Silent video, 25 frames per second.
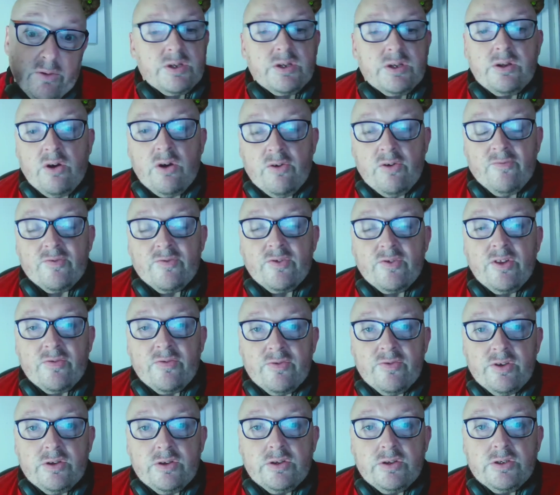Confidence for
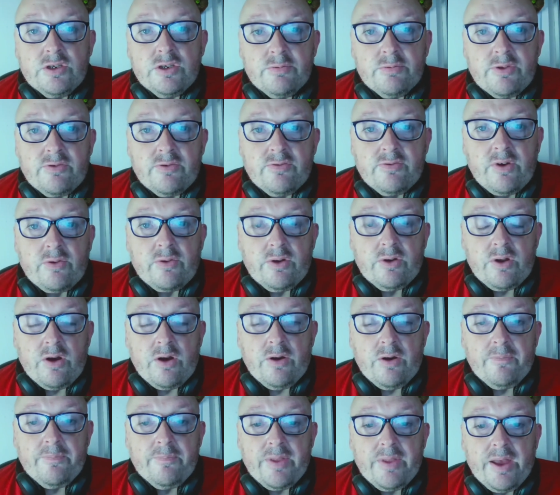YouTube has grown a lot,
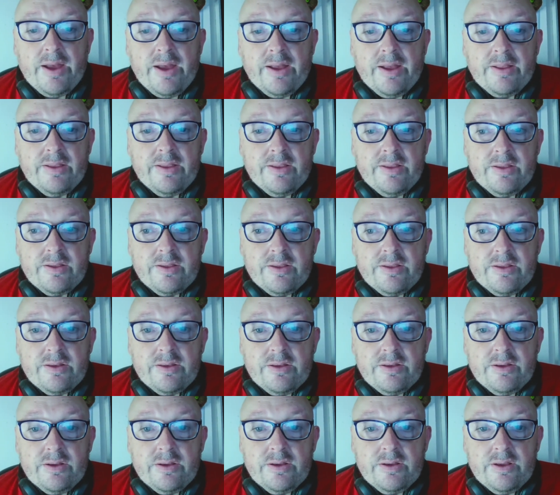and
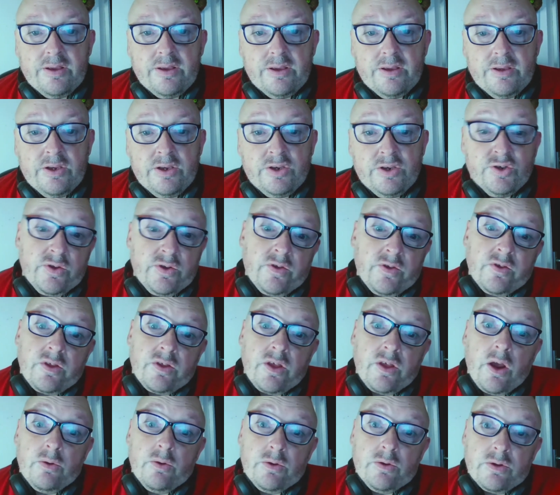it should
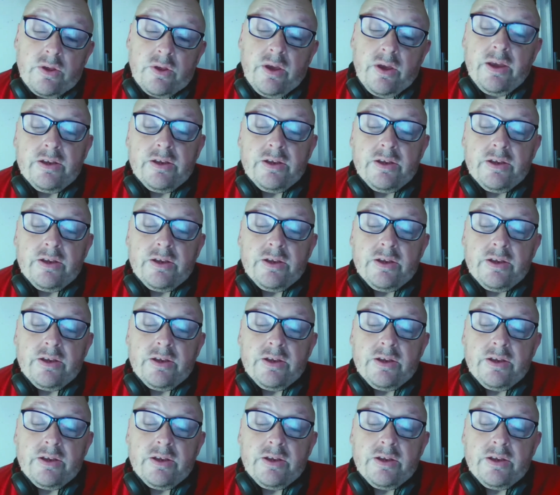show in the